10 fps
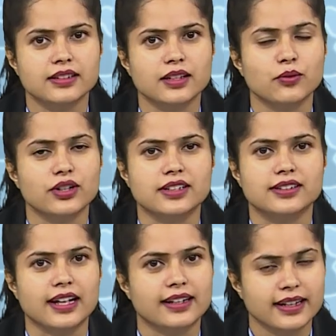see what
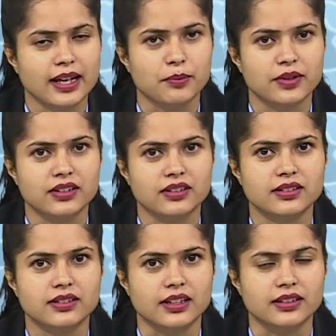exactly happened in
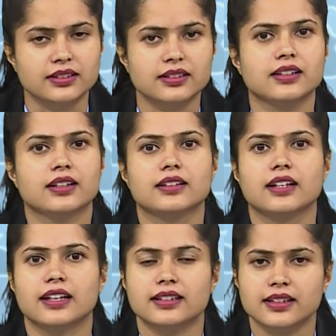this case. The
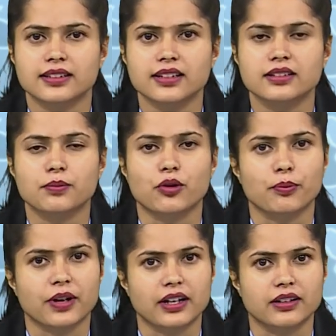SSE is a
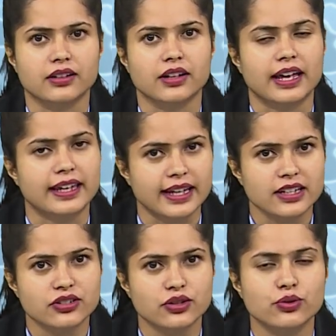proprietor
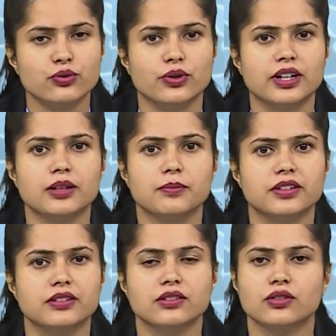engaged into trading
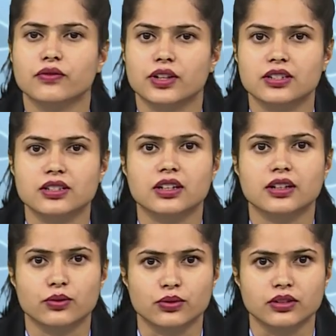business of
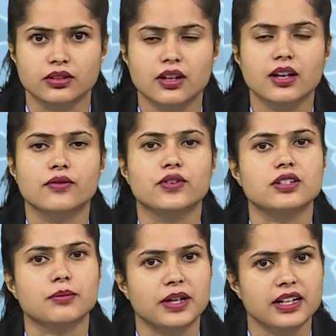engineering goods, which
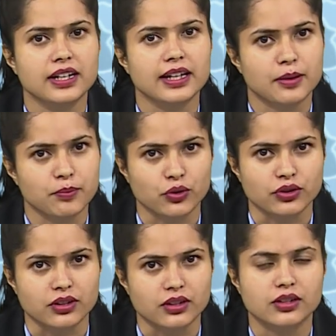are mainly
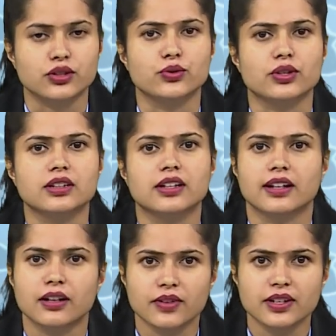imported. During the
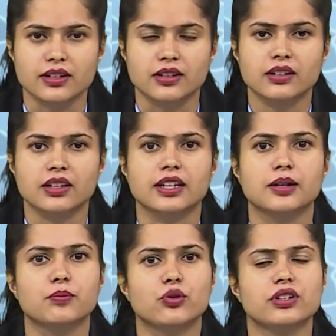relevant year, he
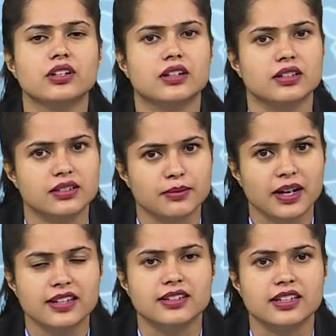imported
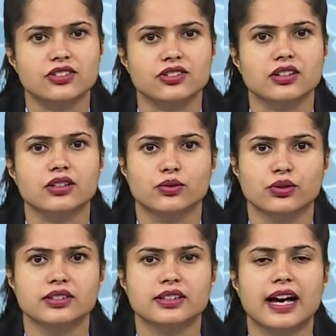customized engineered
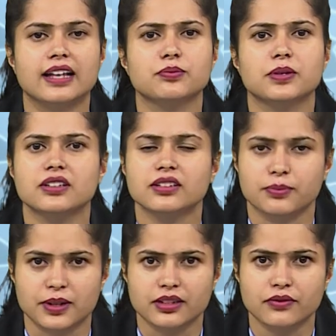goods as per the
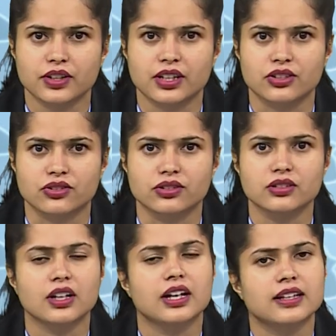
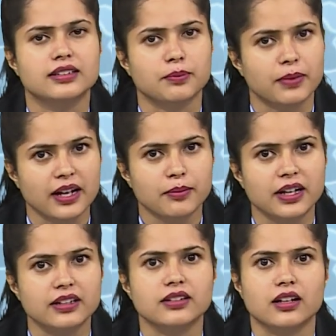specifications supplied
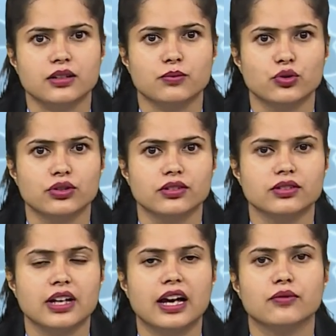by the Tata
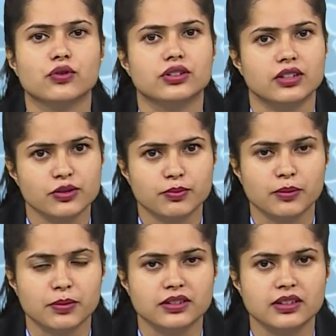Motors, and for such
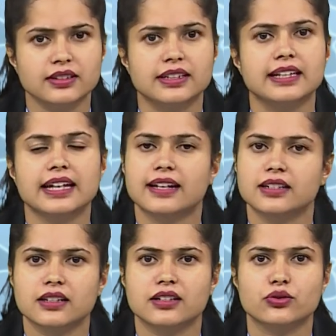purposes, he
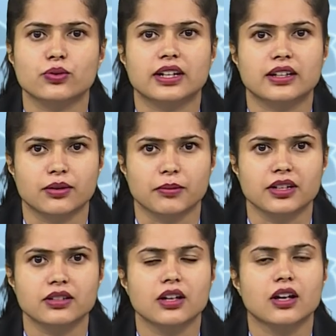entered into an agreement